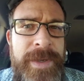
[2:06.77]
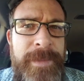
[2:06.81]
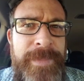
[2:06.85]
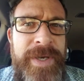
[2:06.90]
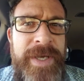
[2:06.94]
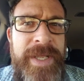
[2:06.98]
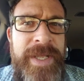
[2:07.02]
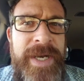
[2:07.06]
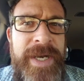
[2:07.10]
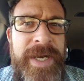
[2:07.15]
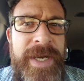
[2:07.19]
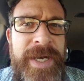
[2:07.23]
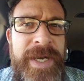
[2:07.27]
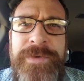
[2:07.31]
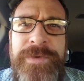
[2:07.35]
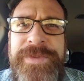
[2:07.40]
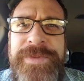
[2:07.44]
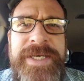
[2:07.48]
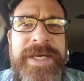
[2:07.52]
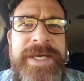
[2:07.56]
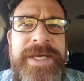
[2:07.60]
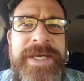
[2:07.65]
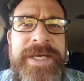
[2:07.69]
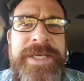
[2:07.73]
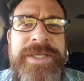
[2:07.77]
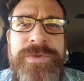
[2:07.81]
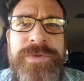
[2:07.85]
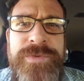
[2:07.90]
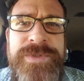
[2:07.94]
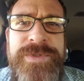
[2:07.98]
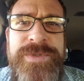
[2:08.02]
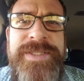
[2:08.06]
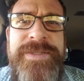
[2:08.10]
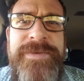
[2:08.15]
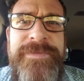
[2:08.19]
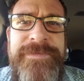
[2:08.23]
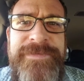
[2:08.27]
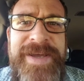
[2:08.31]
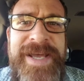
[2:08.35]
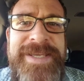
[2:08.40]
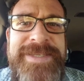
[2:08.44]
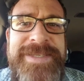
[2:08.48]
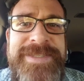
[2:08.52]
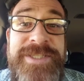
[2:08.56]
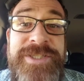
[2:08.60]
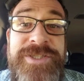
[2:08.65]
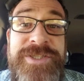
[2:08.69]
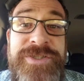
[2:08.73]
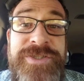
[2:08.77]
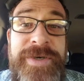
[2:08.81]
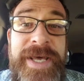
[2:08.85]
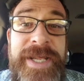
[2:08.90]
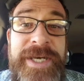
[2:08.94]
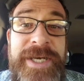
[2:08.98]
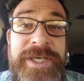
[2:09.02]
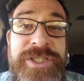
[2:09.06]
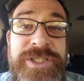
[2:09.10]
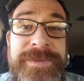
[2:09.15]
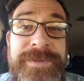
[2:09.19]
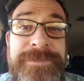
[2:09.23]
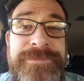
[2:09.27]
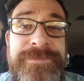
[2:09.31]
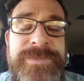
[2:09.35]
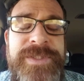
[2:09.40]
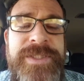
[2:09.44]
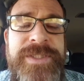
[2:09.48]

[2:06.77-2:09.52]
but I don't think I used the fastest strategy.